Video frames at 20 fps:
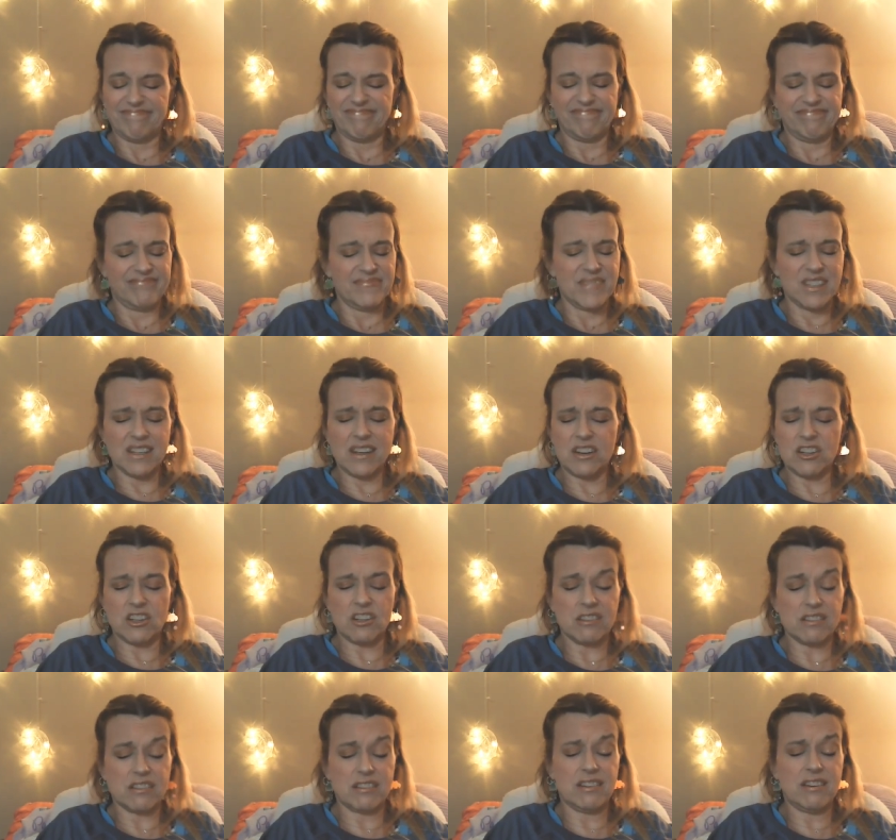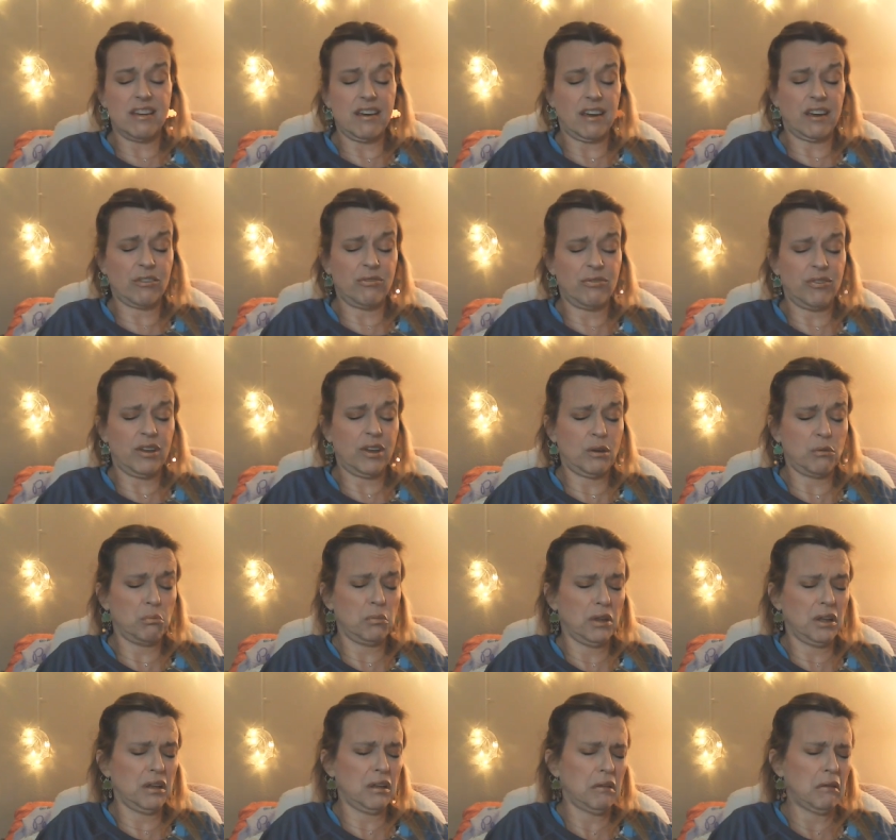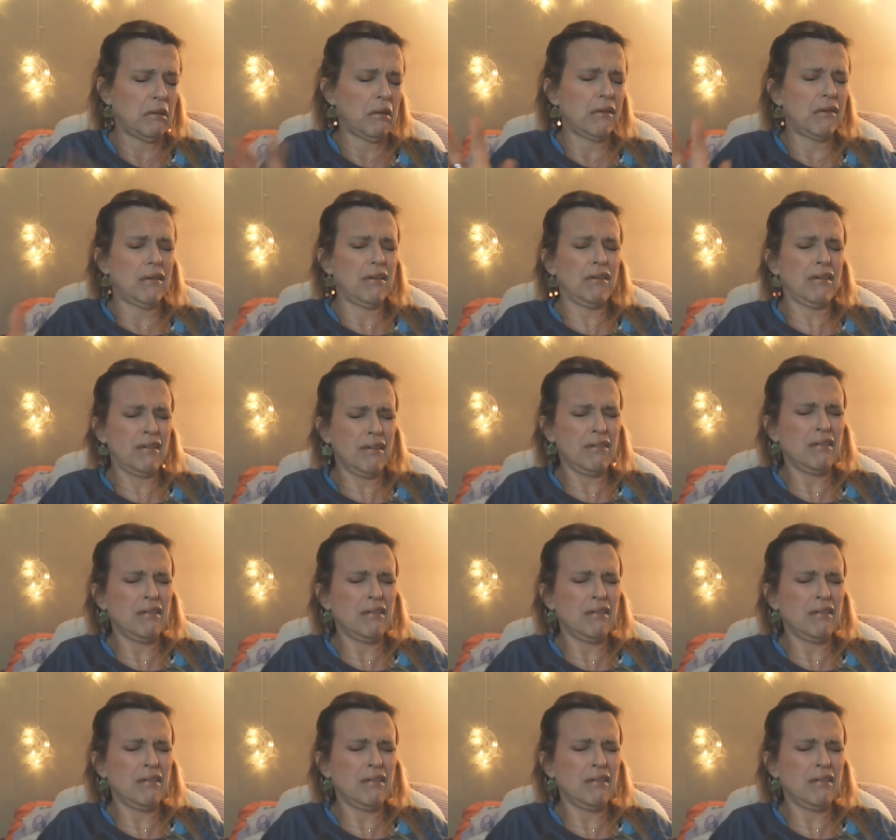Such a sick feeling.